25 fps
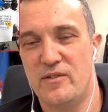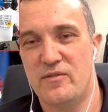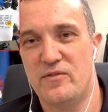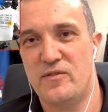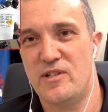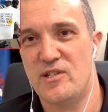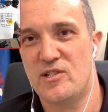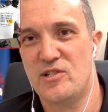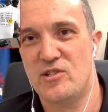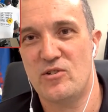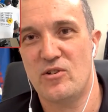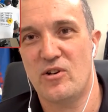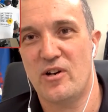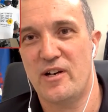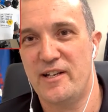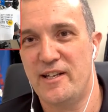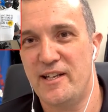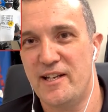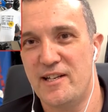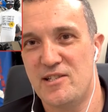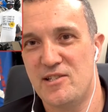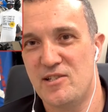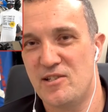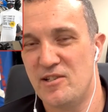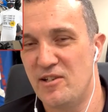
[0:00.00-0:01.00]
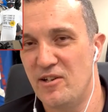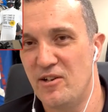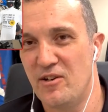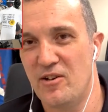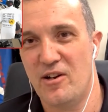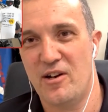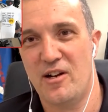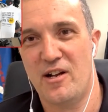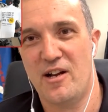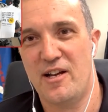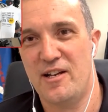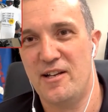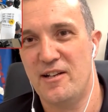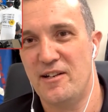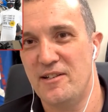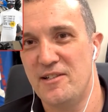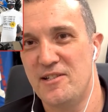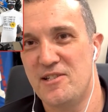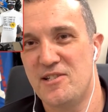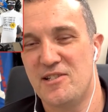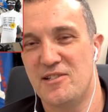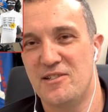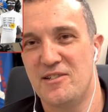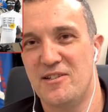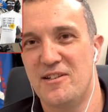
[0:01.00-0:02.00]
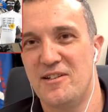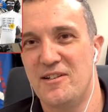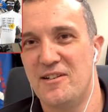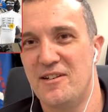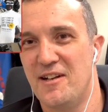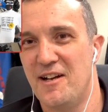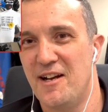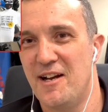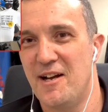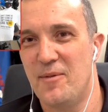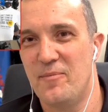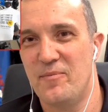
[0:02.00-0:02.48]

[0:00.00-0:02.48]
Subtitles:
If this guy gets it, and I know you're listening,